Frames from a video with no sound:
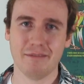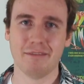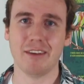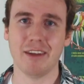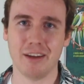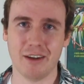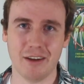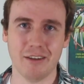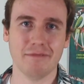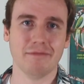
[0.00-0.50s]

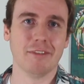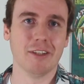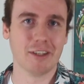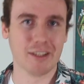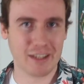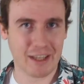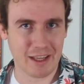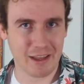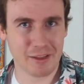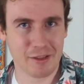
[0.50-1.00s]
you know, you're
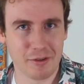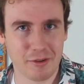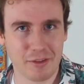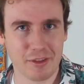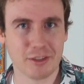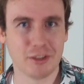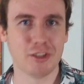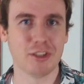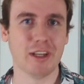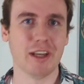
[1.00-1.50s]
getting through
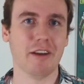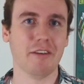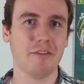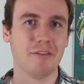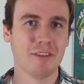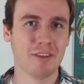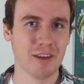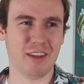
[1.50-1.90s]
the shift,